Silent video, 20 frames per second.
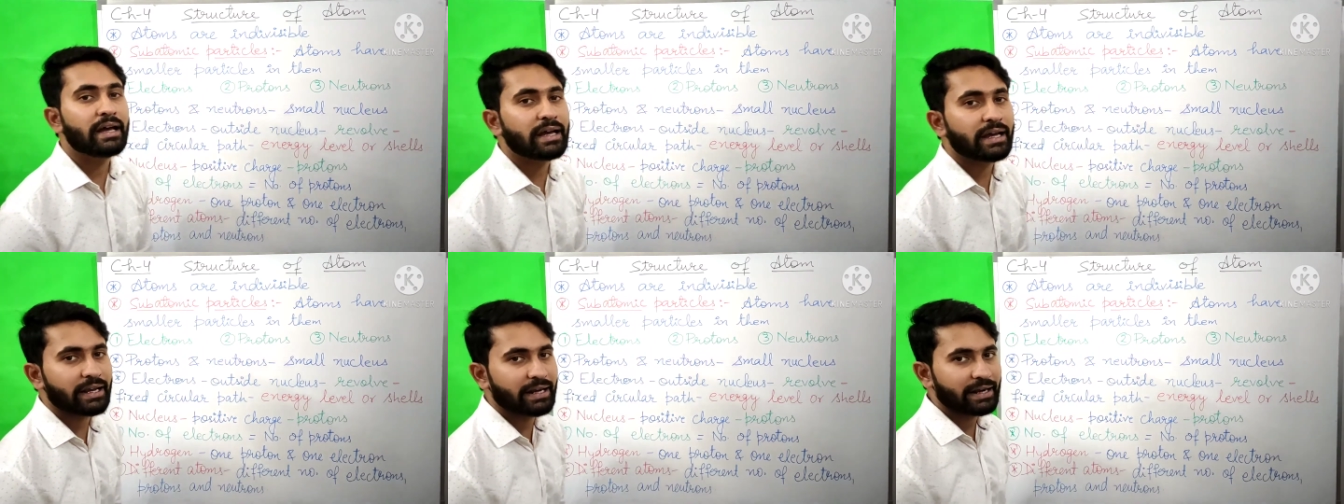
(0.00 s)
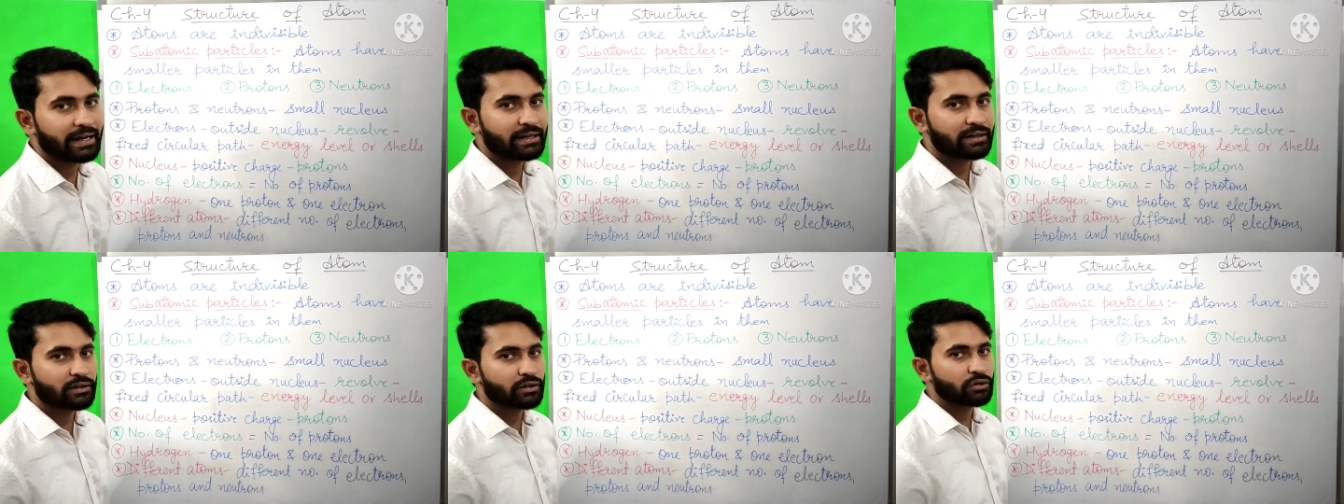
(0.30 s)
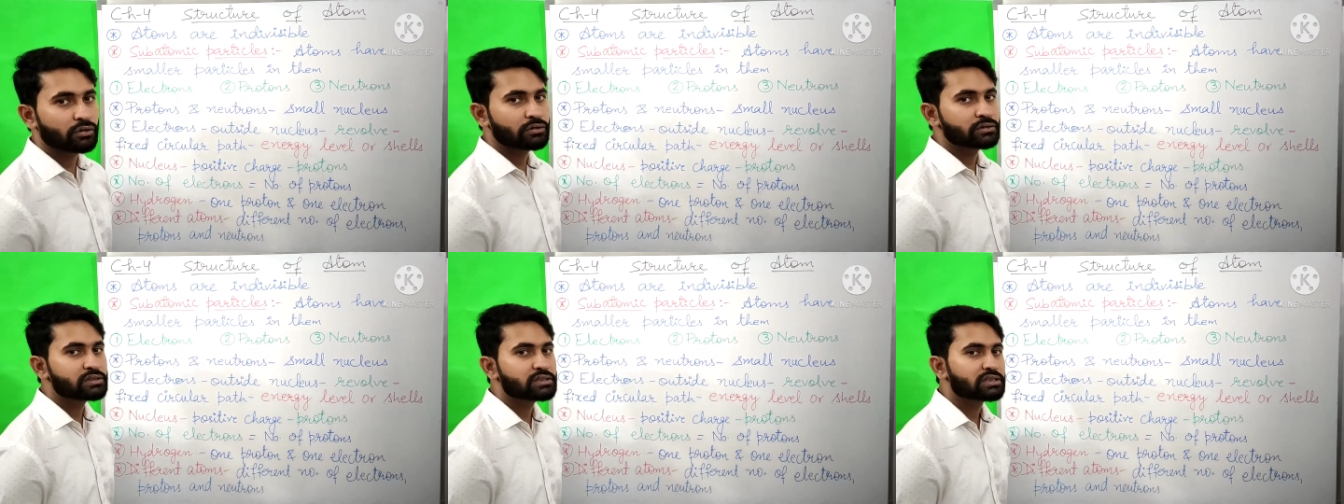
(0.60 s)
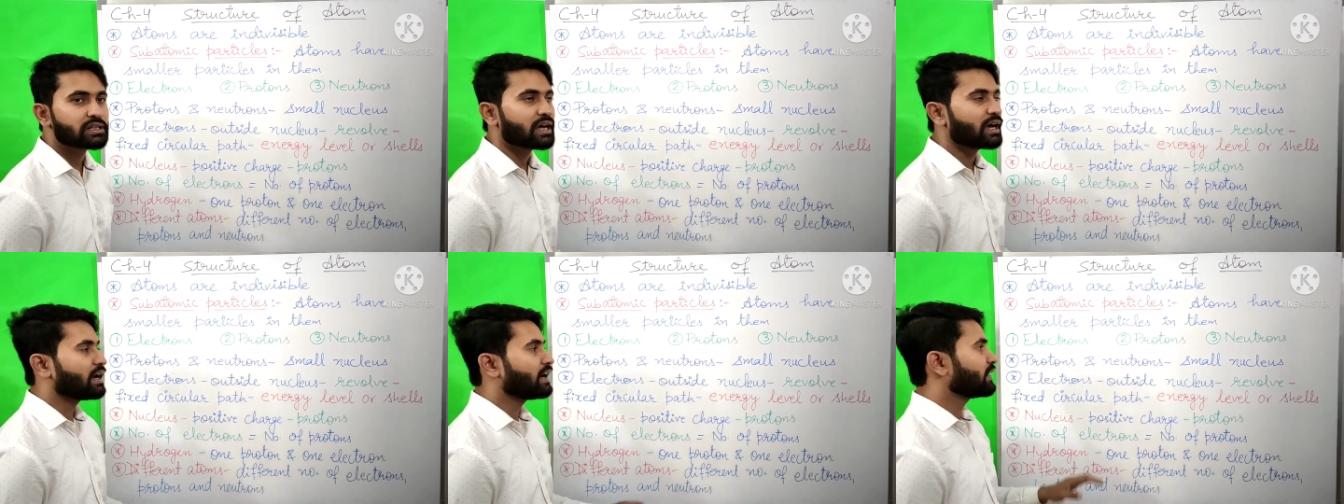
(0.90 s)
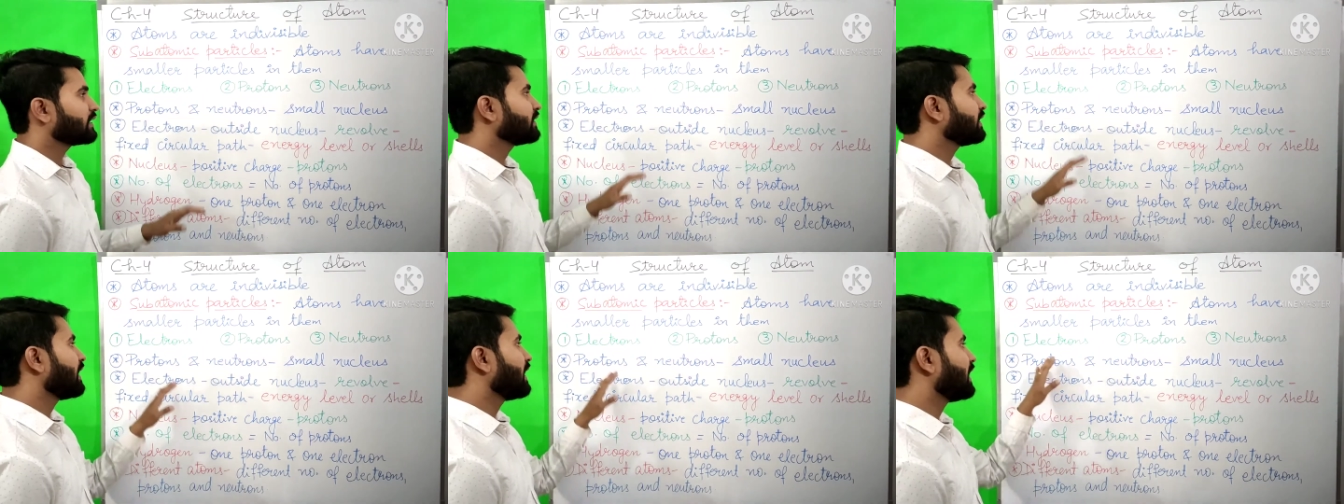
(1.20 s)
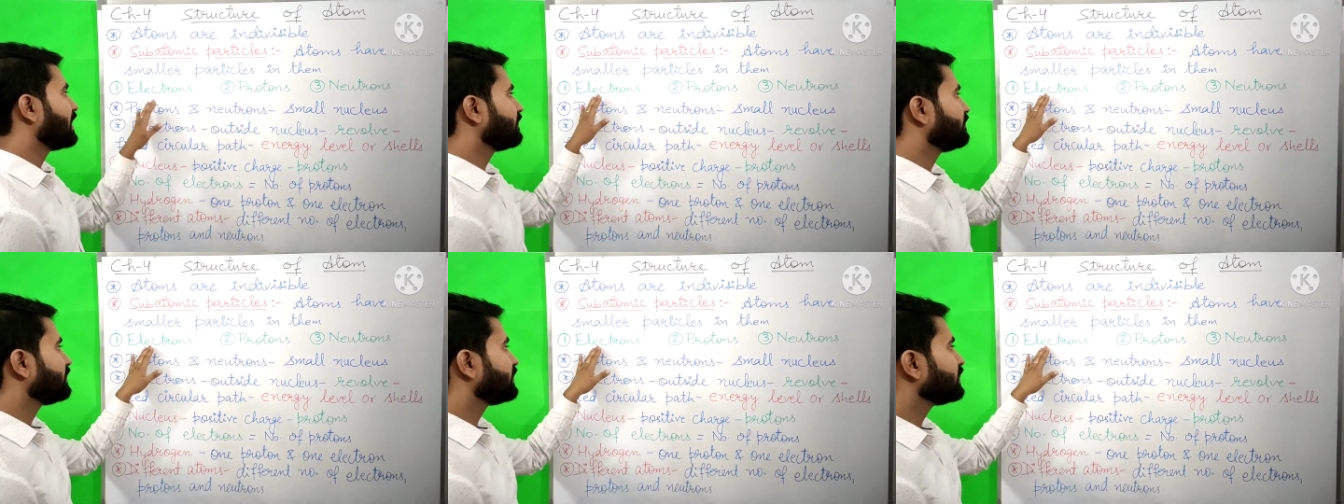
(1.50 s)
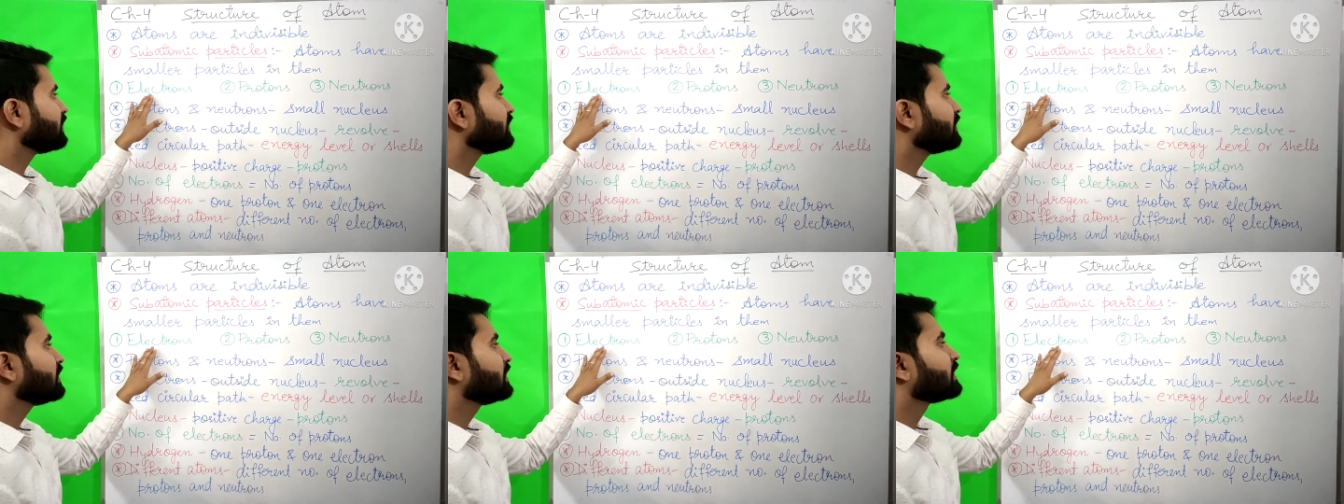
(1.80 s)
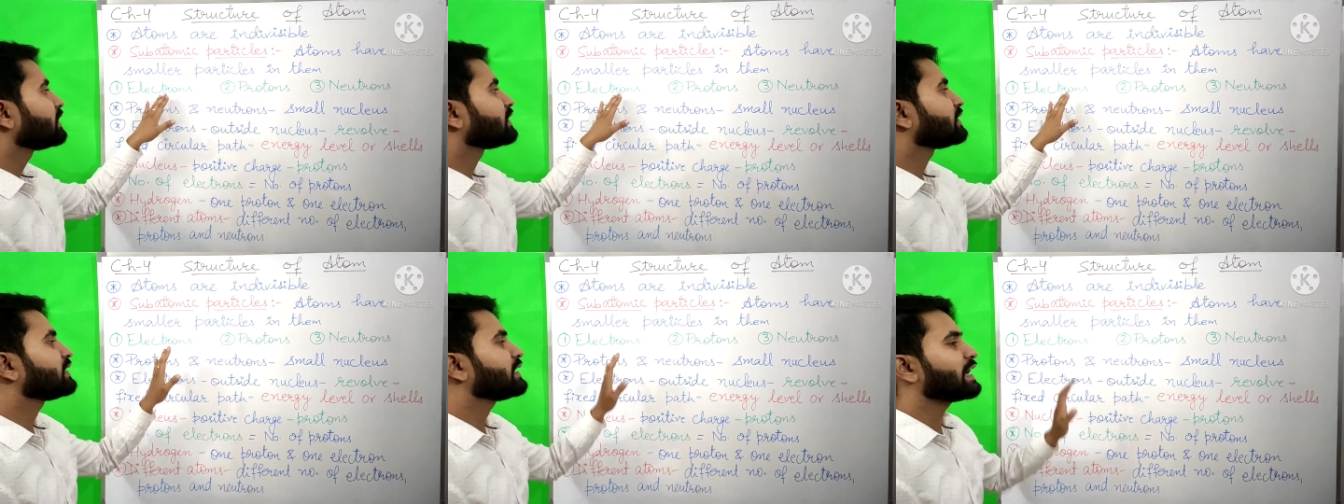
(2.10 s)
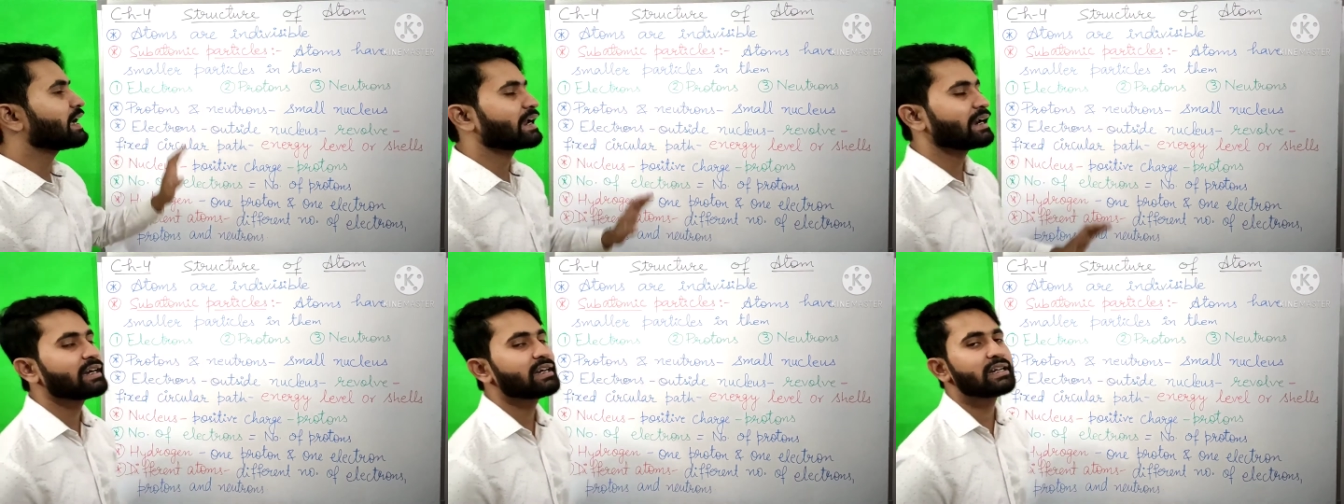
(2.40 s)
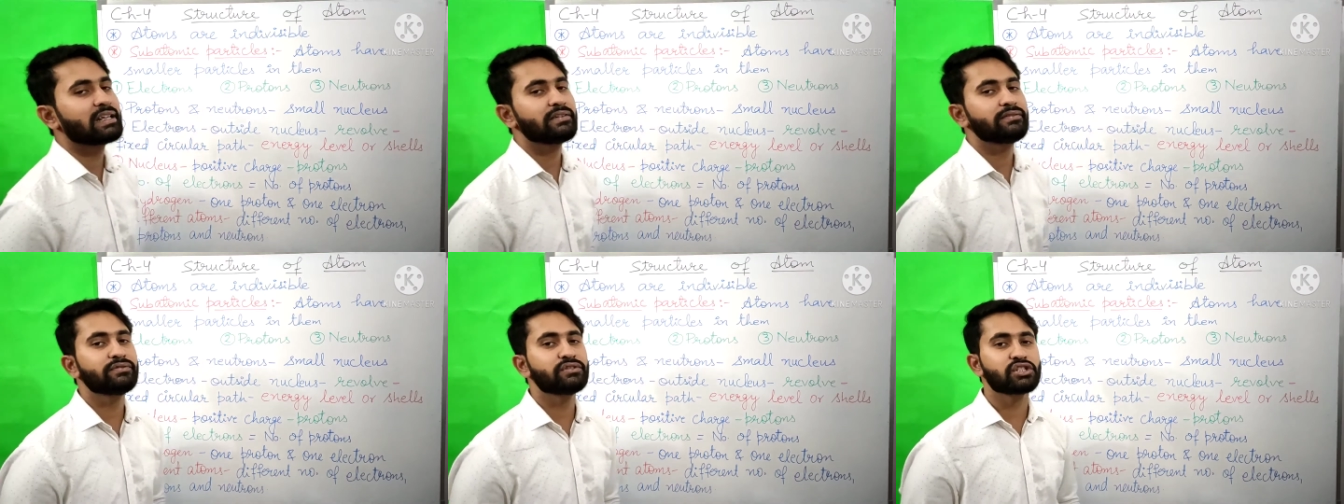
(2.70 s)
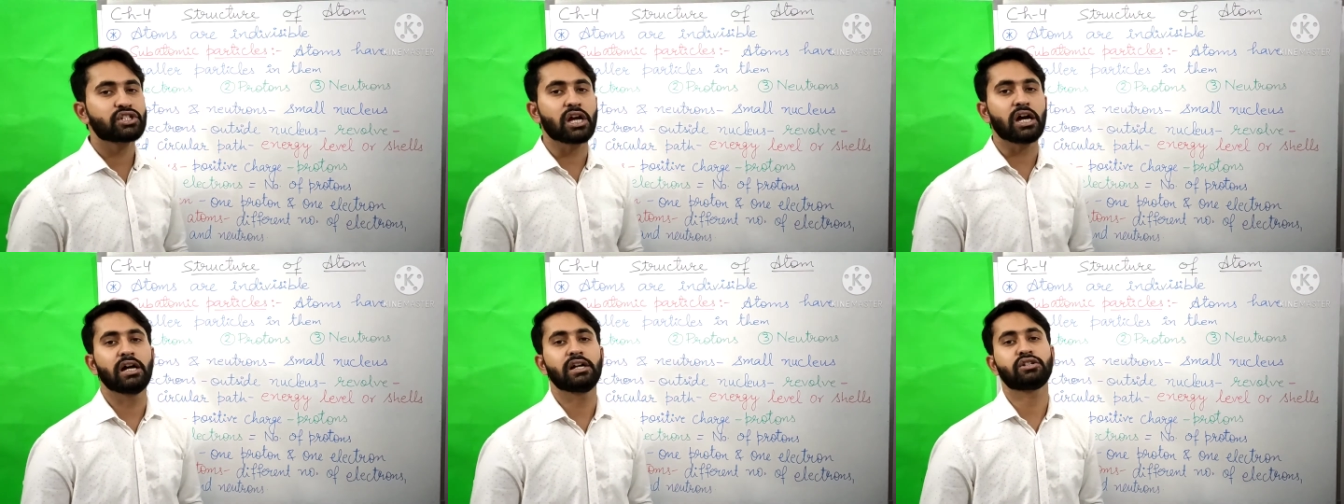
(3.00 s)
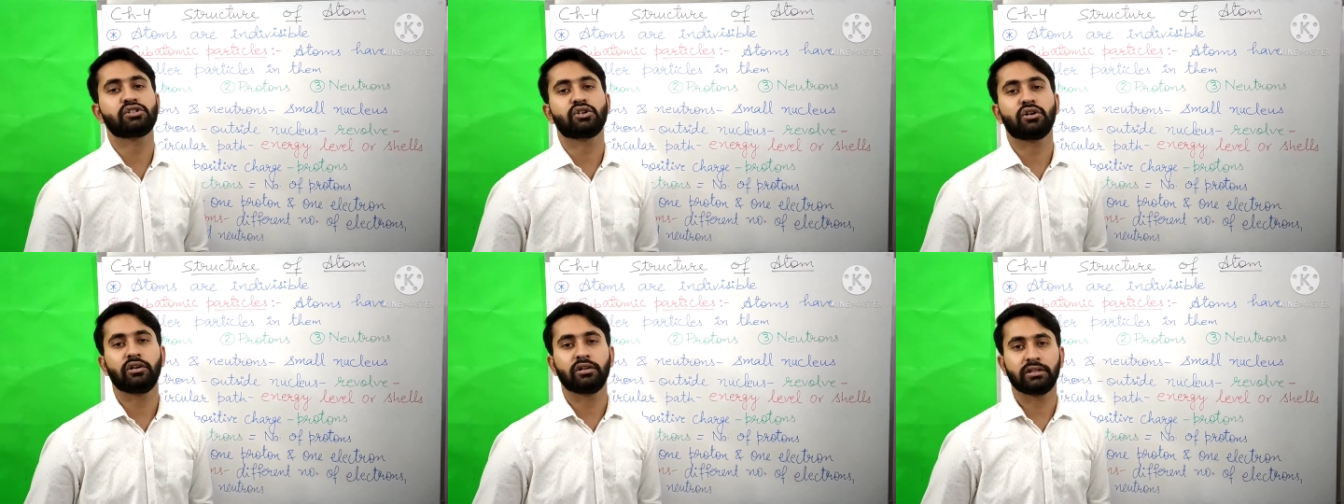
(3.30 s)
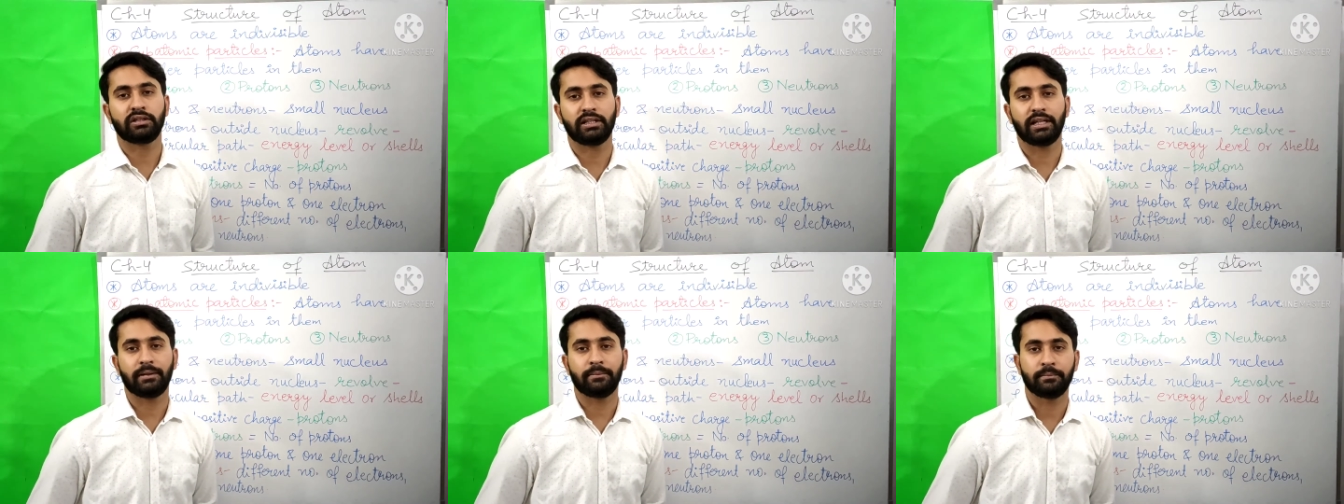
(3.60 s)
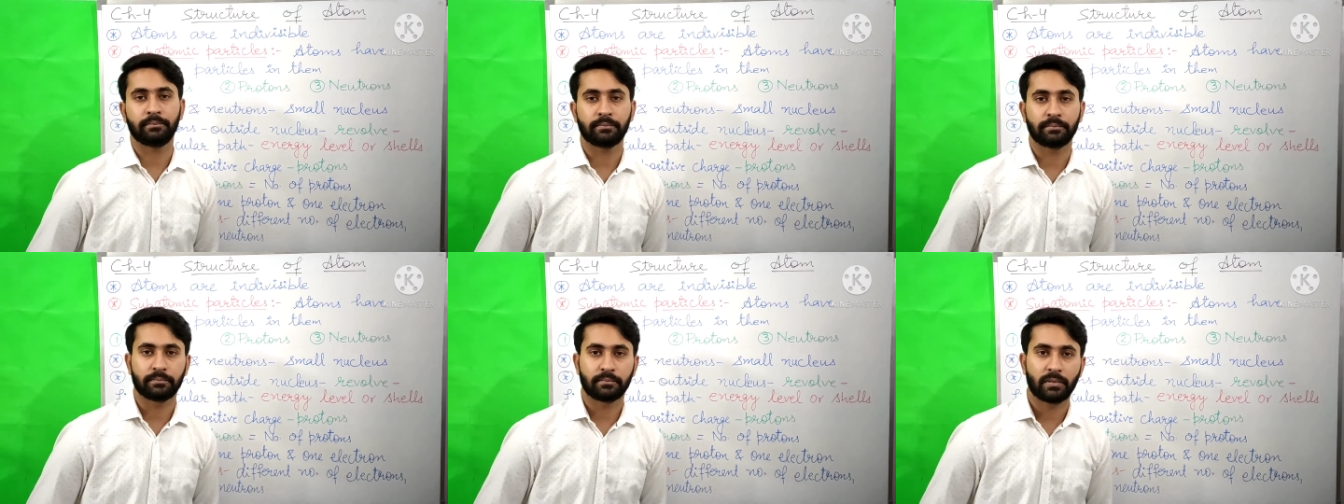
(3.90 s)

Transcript: Electrons are having negative charge on them,